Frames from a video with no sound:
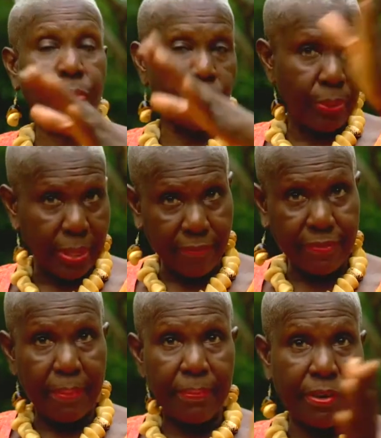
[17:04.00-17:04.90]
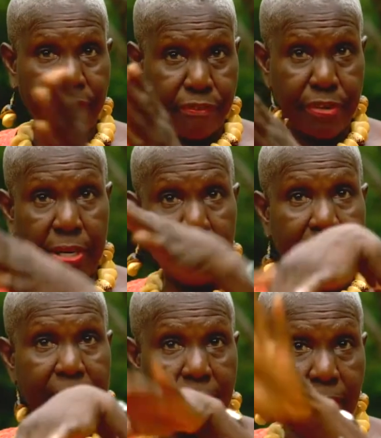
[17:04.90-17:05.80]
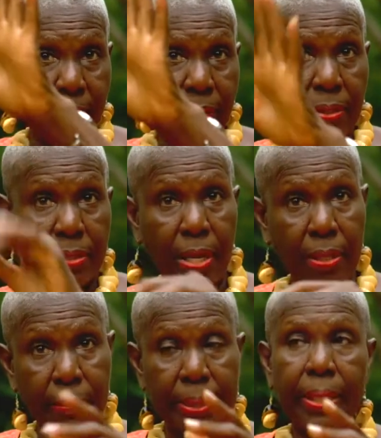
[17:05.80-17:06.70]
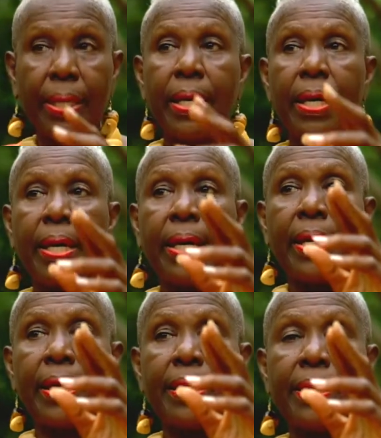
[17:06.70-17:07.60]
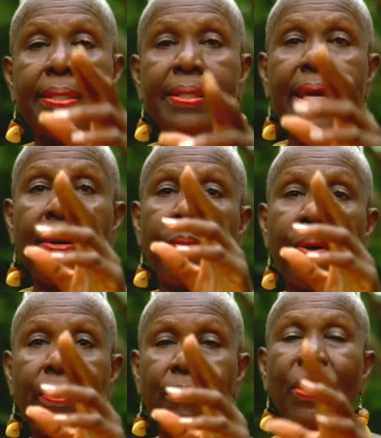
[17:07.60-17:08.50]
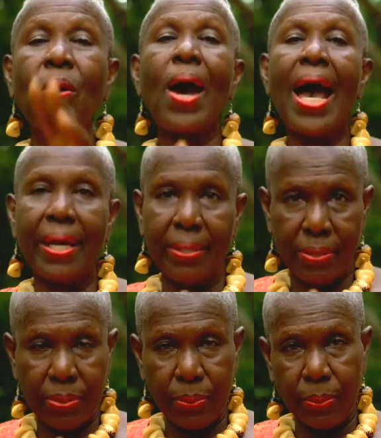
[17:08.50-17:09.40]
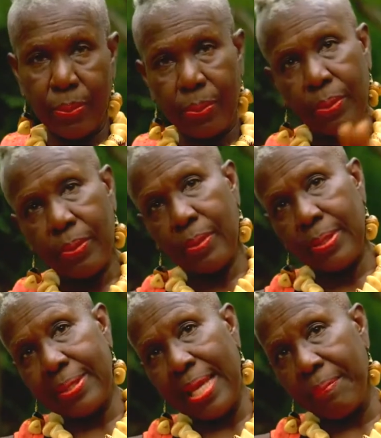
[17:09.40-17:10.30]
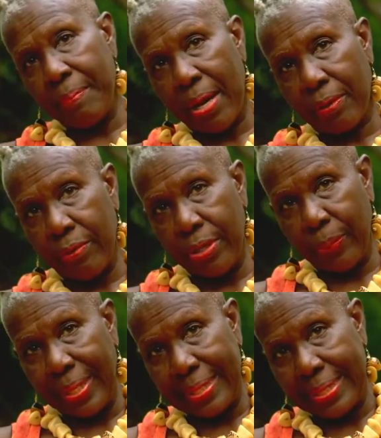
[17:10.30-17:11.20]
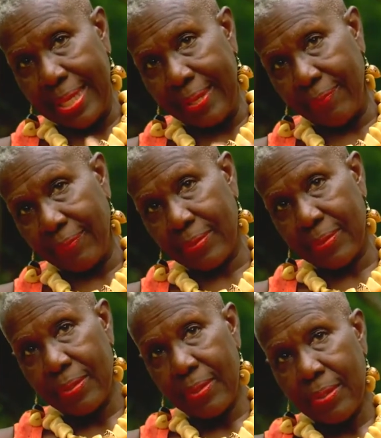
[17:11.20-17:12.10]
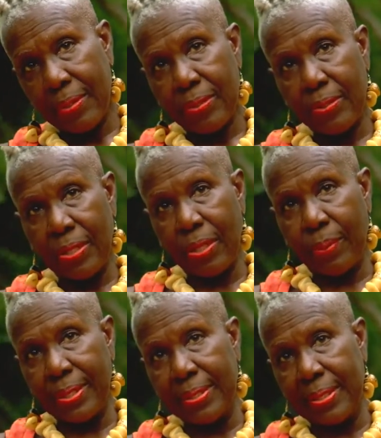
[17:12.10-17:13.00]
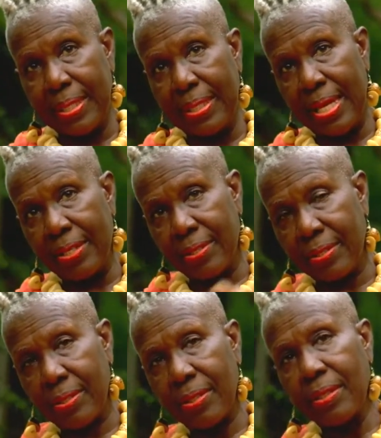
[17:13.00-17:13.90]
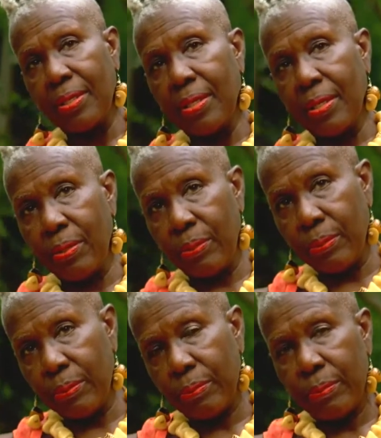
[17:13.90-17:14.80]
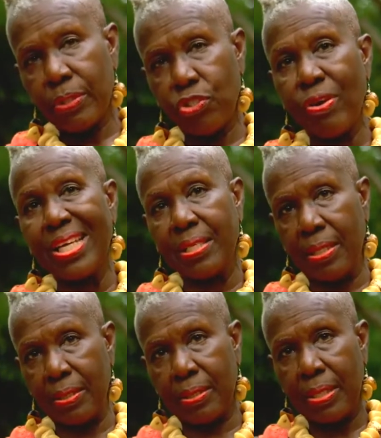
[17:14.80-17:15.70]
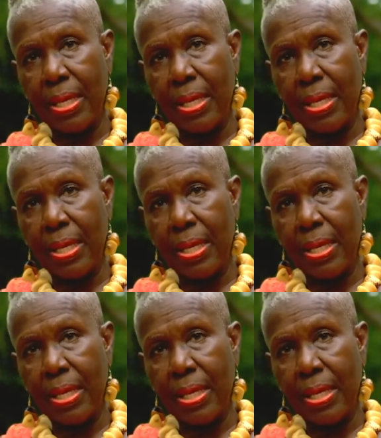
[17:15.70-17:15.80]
to give them their freedom and their autonomy, they were required to send back runaway slaves. So they were seen as, you know, traitors.